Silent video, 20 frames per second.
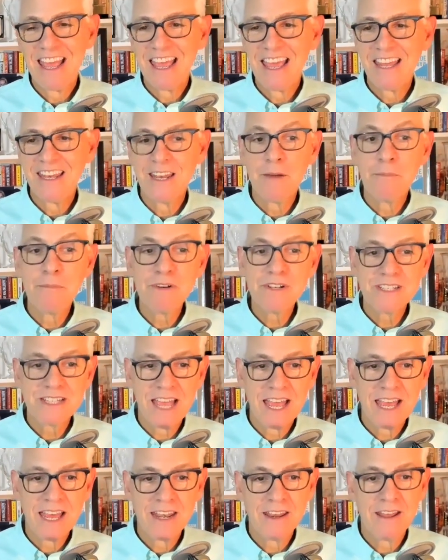And number
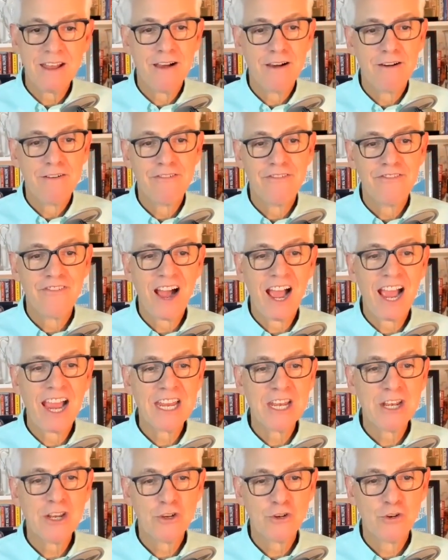ten,
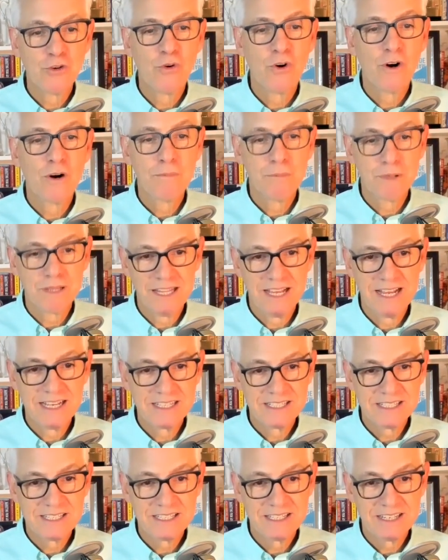find your
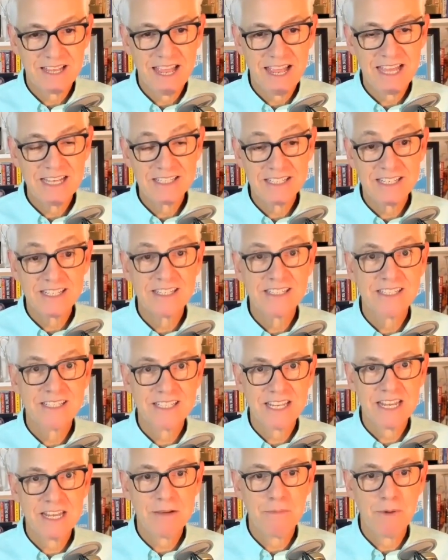plus, as in
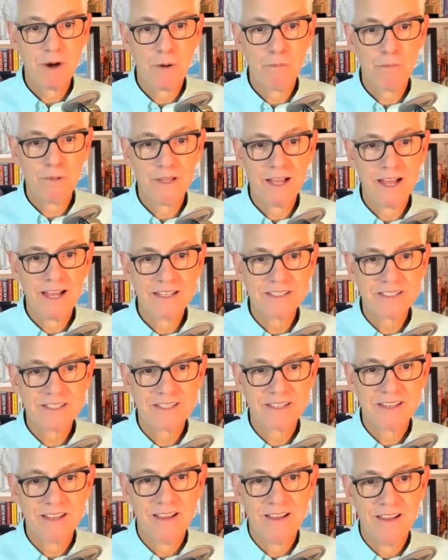C M O
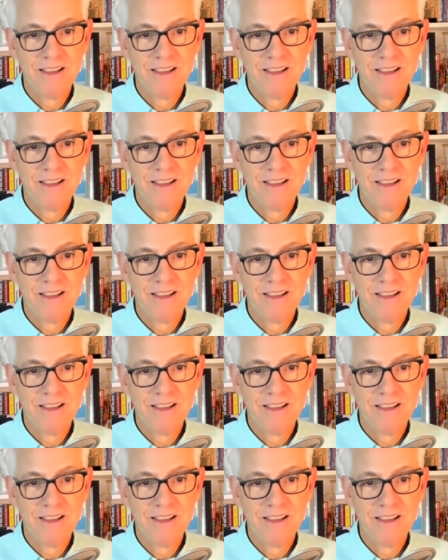plus.